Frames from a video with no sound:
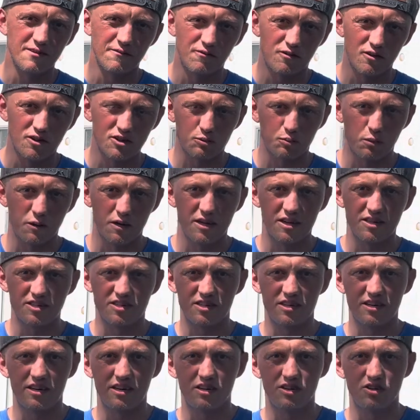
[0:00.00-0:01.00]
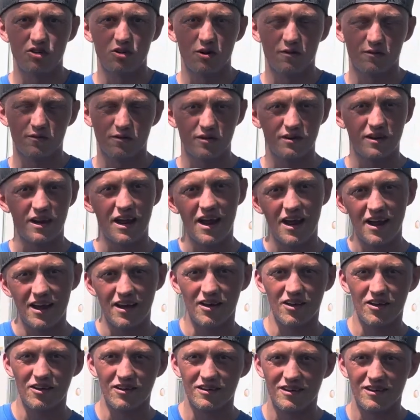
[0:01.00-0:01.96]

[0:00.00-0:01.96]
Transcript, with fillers: first place. You didn't do it for Dale.